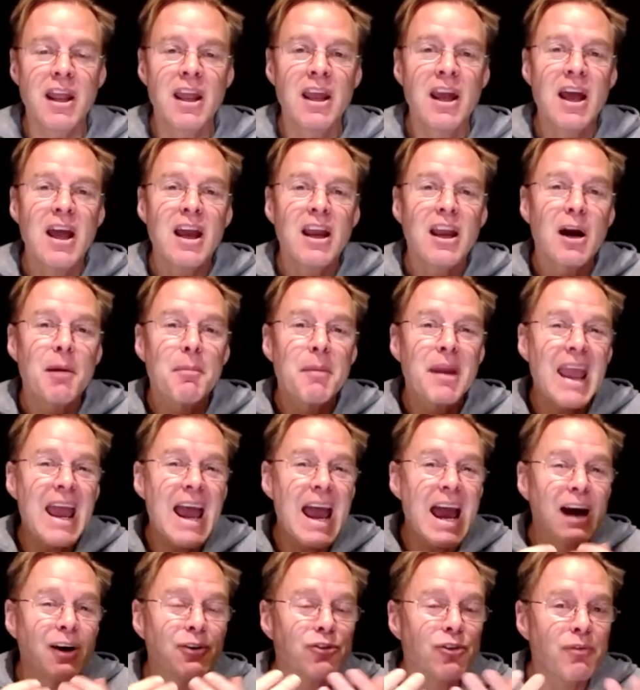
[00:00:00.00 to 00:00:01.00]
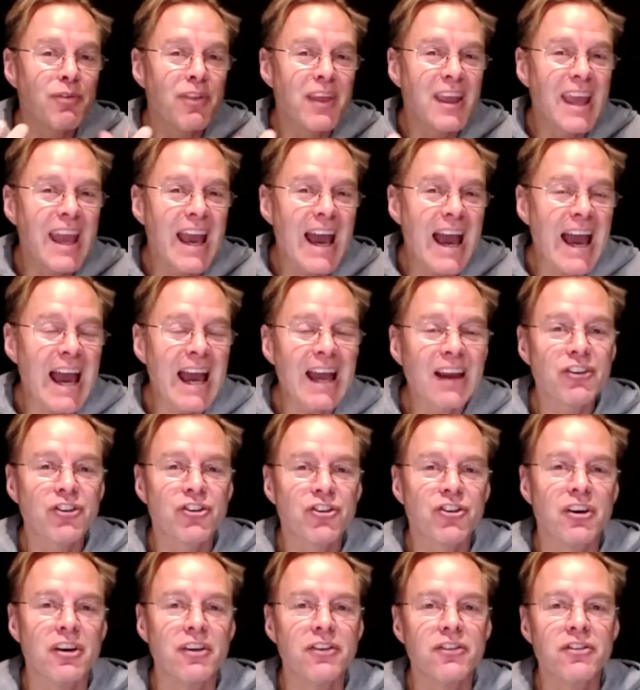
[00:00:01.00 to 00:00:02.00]
coming out of the
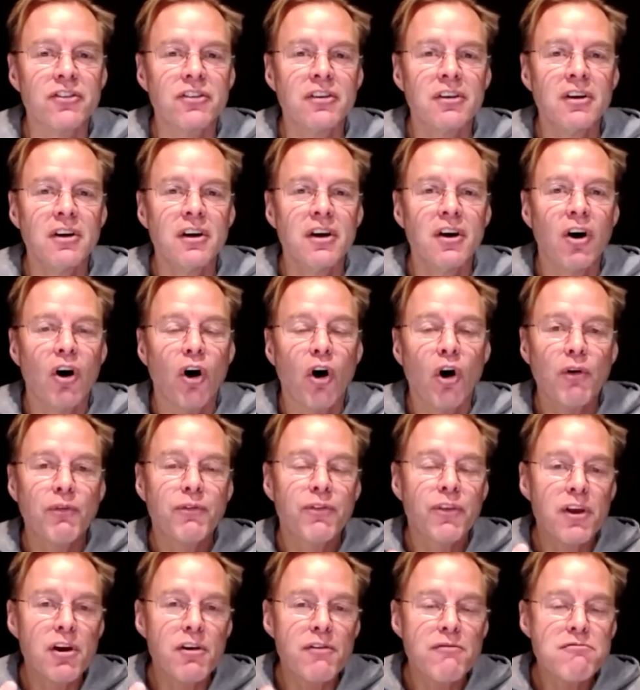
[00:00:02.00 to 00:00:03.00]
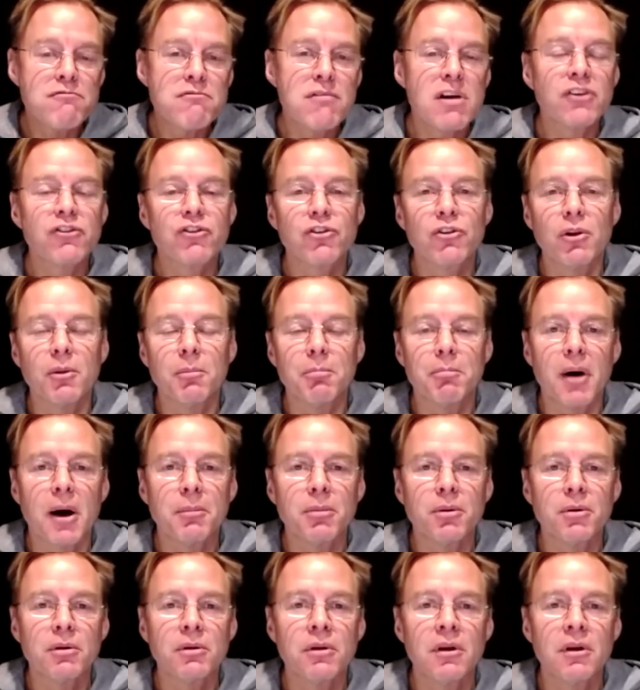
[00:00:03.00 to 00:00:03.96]
ashes of the original bubble,